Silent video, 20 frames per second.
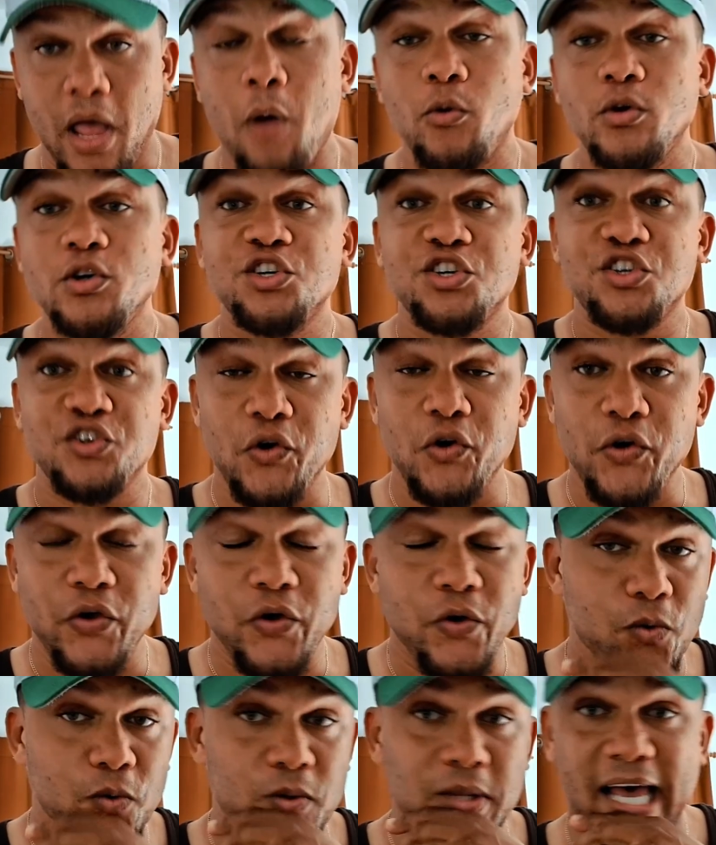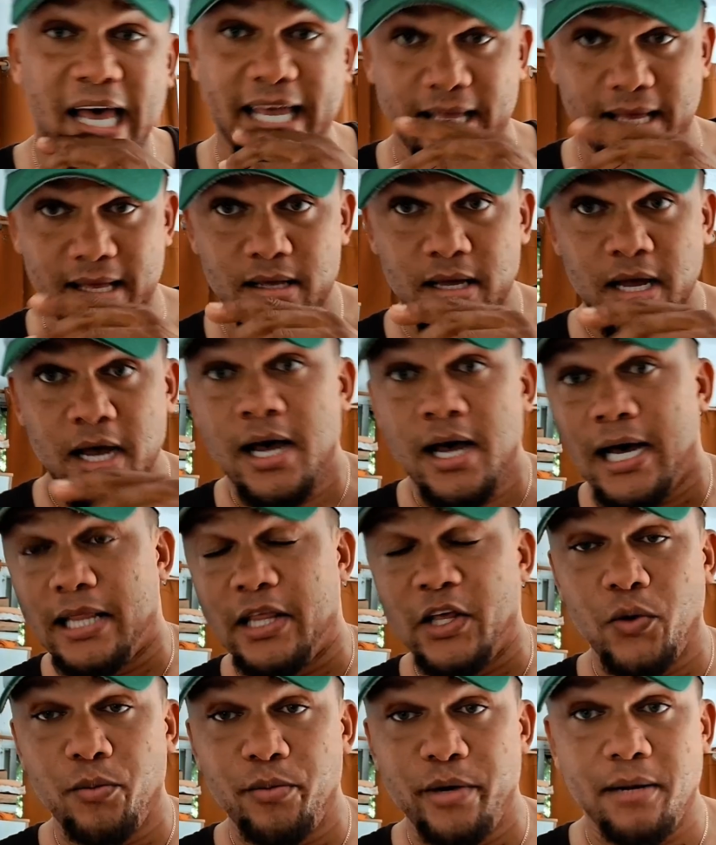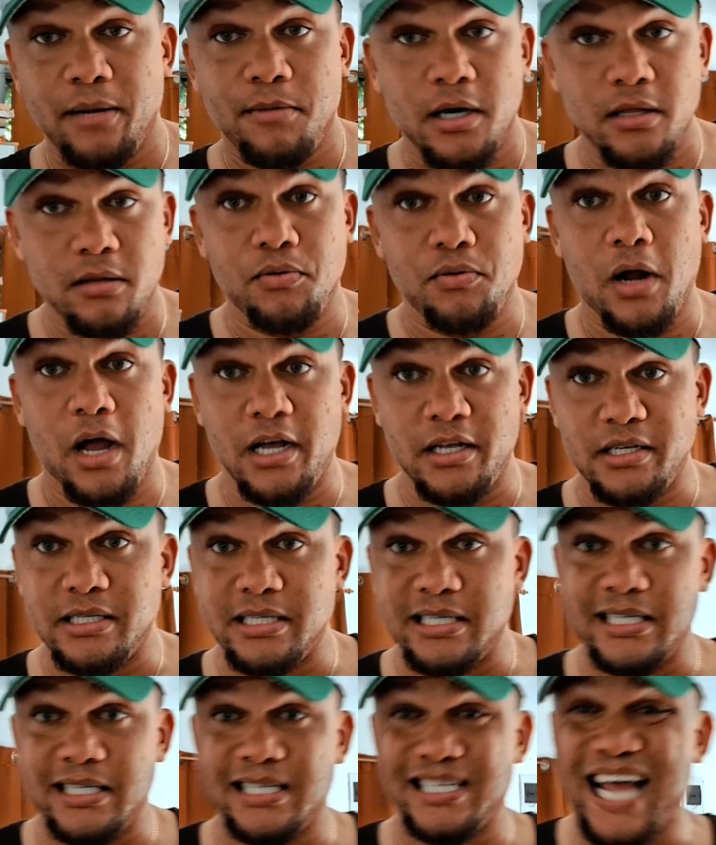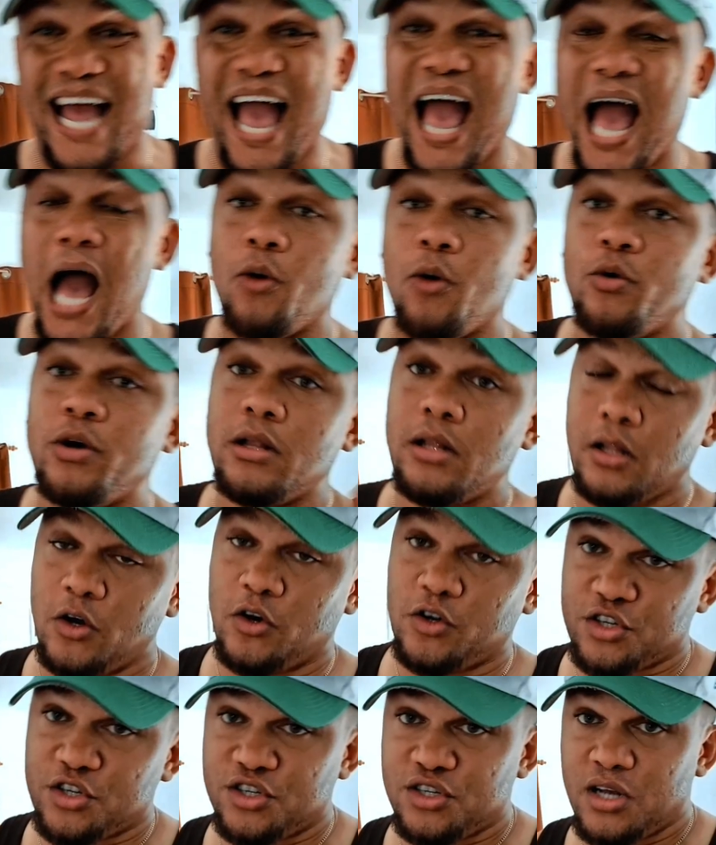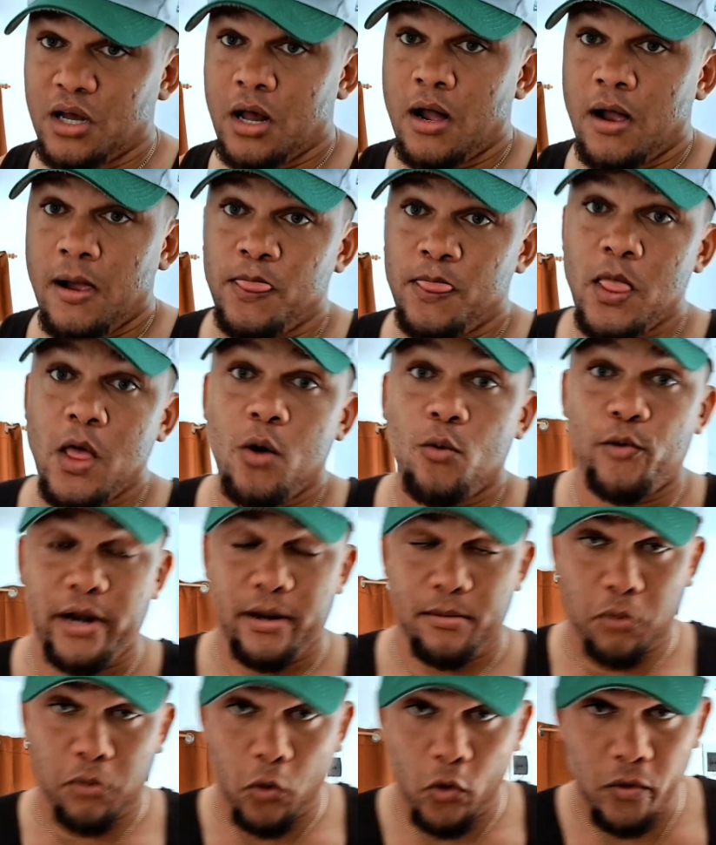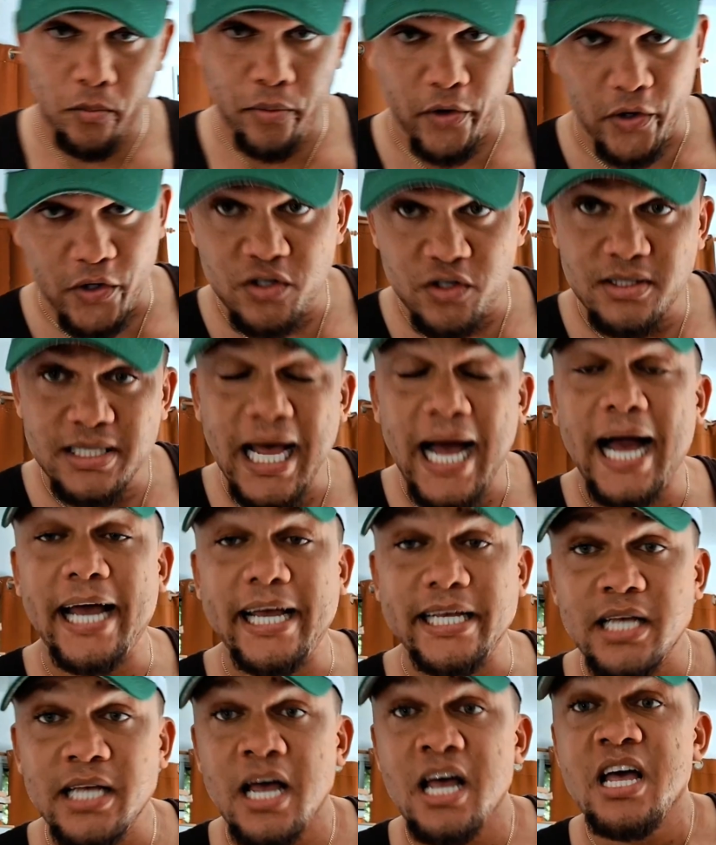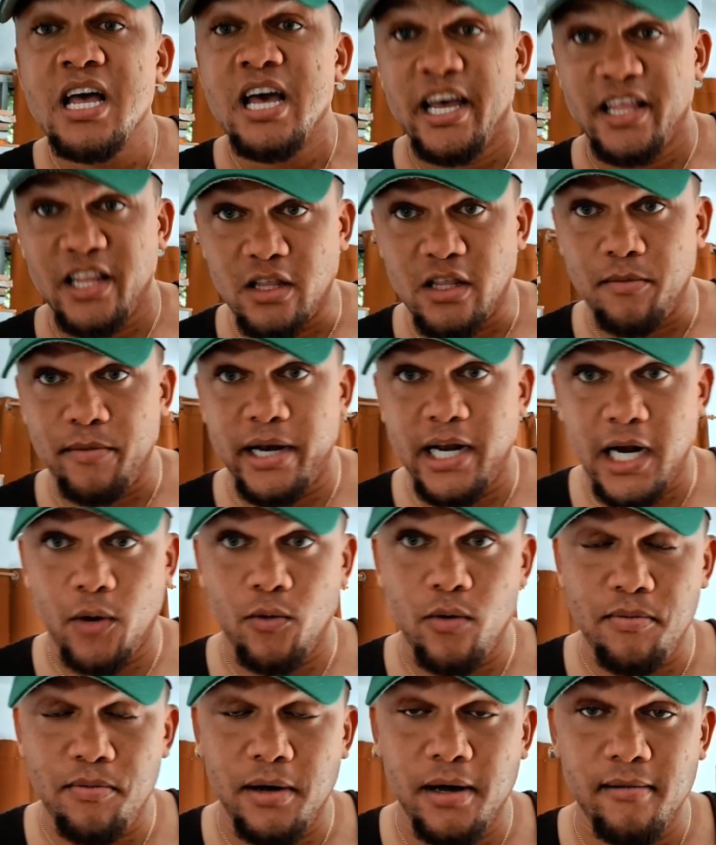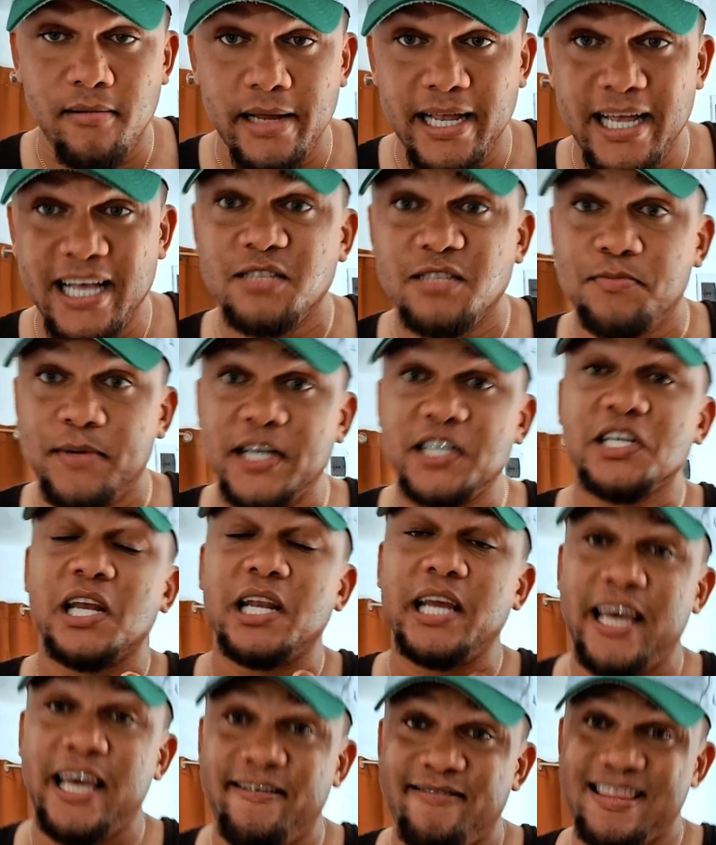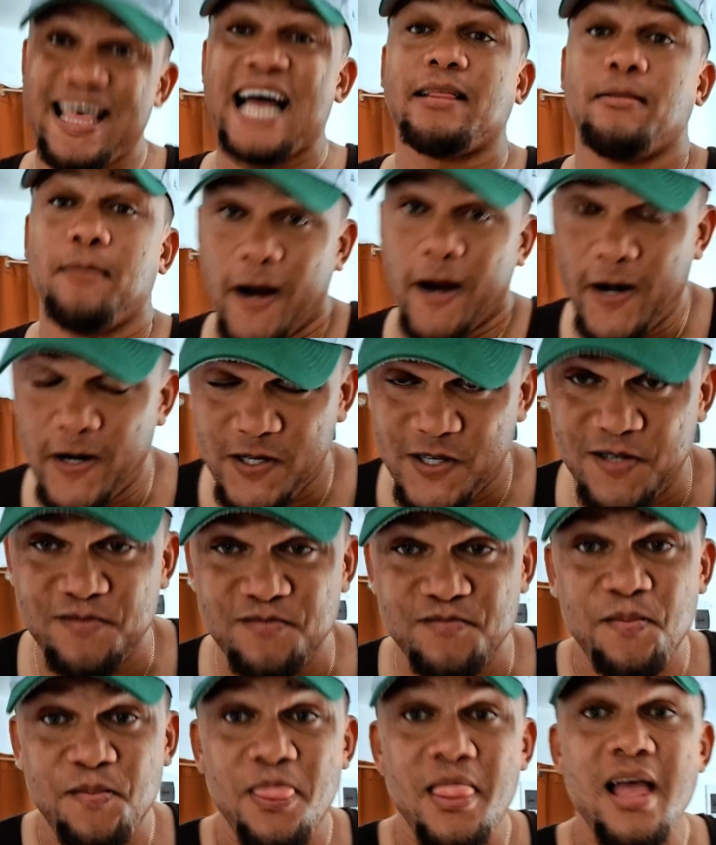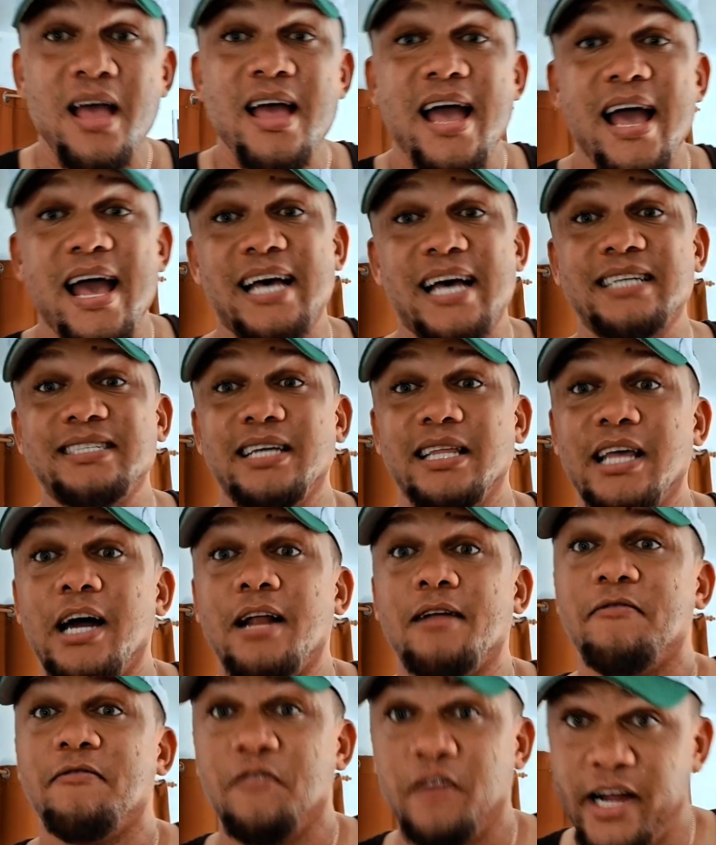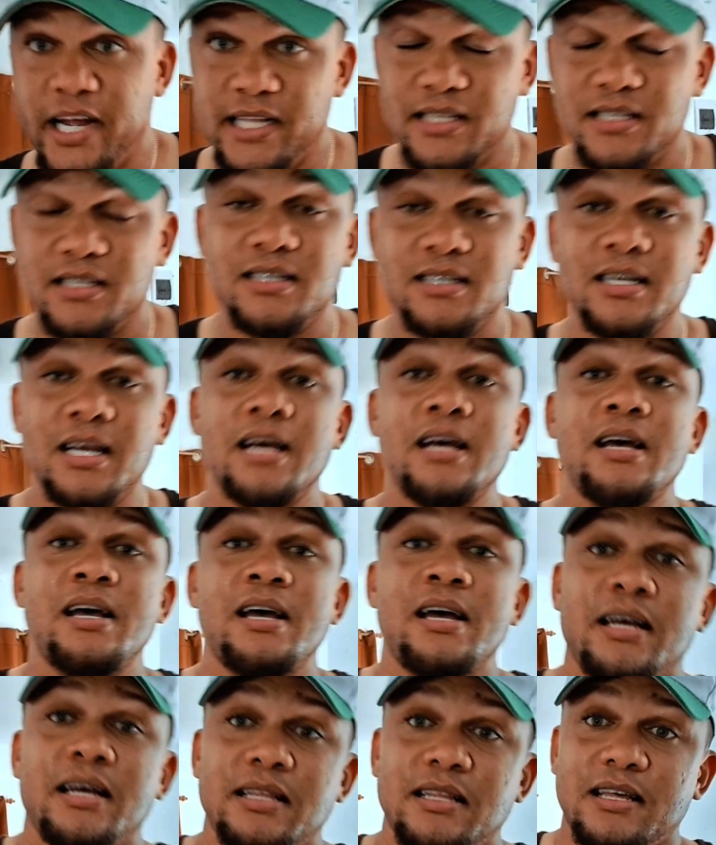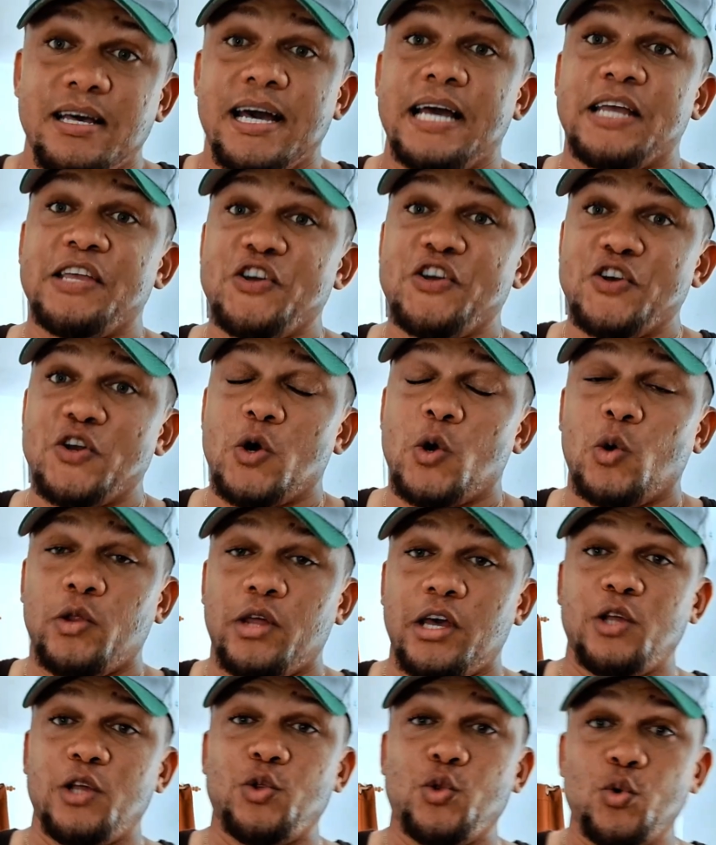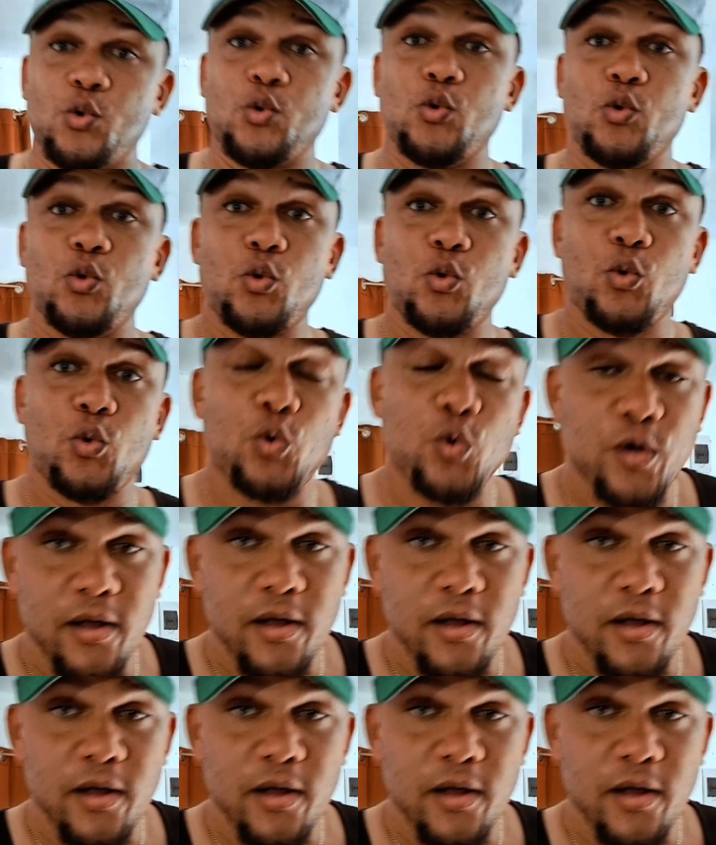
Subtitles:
I want to show you like a little bit about the process, how it looks when a poor person dies in the Dominican Republic, especially if that person has a lot of friends that, you know, they do